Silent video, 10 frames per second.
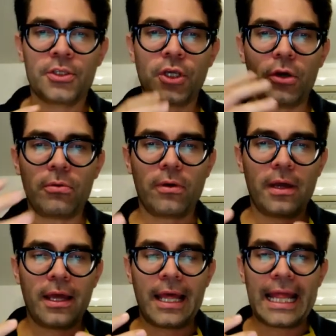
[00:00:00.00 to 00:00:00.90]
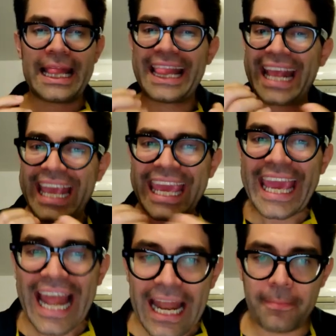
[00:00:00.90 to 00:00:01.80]
So the key
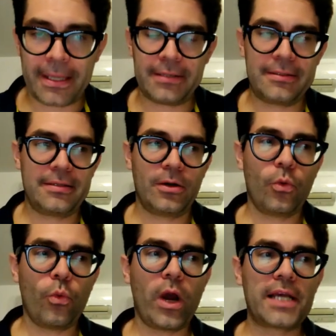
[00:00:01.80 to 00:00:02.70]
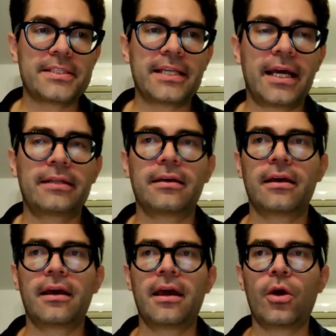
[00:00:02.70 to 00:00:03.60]
element was that
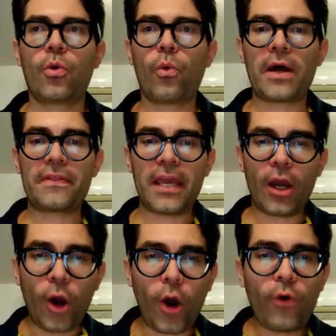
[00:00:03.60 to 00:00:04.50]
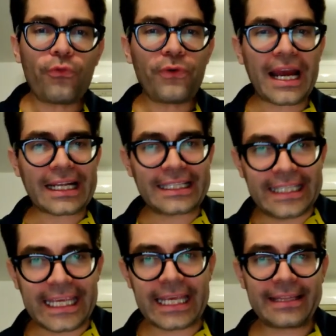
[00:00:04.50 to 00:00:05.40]
what the
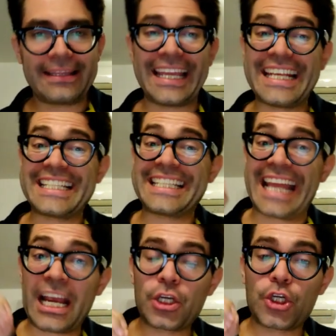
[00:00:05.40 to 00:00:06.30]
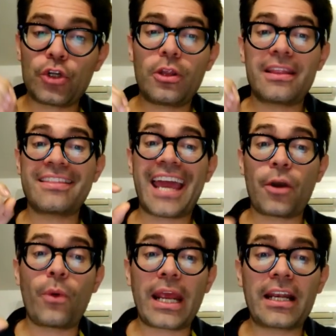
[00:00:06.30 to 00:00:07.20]
OFAC did, they sanctioned
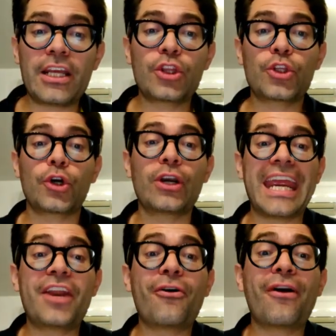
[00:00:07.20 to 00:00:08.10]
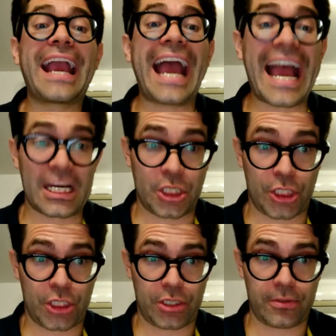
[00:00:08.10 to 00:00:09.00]
directly Tornado
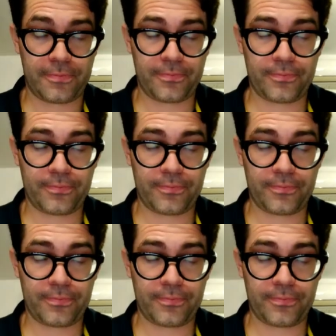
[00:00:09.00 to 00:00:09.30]
Cash.